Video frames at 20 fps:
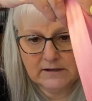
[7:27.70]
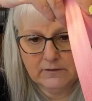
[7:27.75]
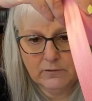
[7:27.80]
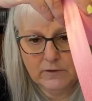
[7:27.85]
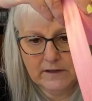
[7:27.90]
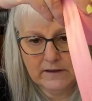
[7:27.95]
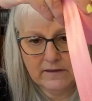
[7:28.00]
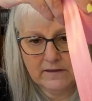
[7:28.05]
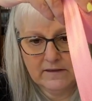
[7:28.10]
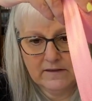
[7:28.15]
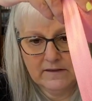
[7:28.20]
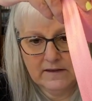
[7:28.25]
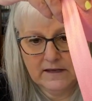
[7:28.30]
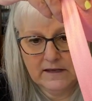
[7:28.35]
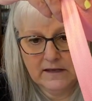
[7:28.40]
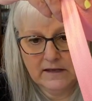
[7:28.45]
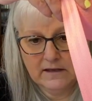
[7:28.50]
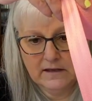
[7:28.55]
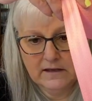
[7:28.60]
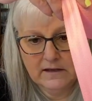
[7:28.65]
with
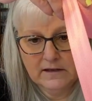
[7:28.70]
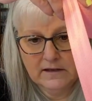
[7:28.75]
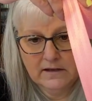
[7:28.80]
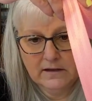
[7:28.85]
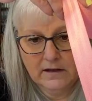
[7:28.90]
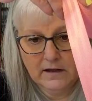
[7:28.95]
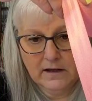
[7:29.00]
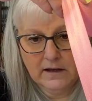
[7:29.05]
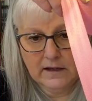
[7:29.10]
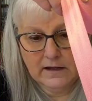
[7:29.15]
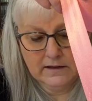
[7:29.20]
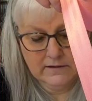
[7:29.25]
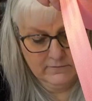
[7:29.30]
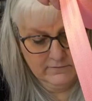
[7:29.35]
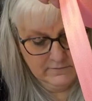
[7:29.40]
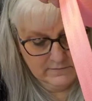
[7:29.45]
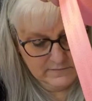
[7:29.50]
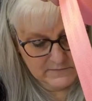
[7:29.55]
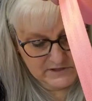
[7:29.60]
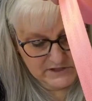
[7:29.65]
the
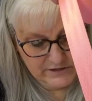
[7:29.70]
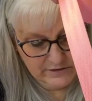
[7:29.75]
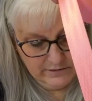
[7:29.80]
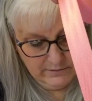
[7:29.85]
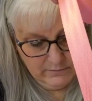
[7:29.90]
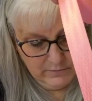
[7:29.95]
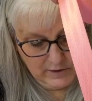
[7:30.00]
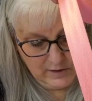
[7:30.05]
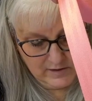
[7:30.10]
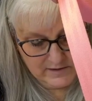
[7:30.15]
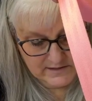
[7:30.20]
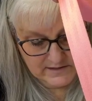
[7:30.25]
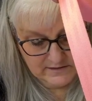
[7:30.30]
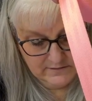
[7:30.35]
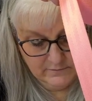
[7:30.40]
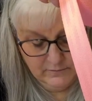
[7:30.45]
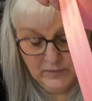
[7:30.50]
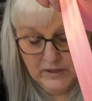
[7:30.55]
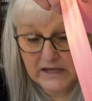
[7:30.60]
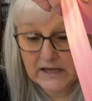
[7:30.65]
cherry
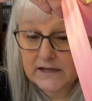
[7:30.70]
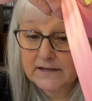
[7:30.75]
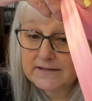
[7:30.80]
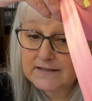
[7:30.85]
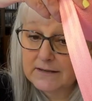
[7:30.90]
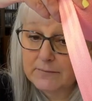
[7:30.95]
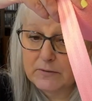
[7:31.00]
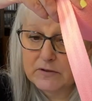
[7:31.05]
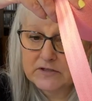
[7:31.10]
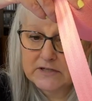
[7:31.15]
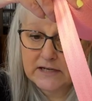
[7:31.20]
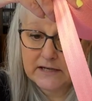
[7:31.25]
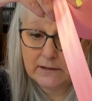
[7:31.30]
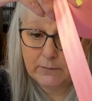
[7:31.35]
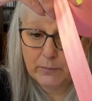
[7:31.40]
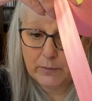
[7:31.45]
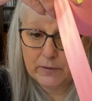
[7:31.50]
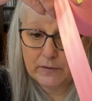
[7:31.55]
blossom pink zipper tape.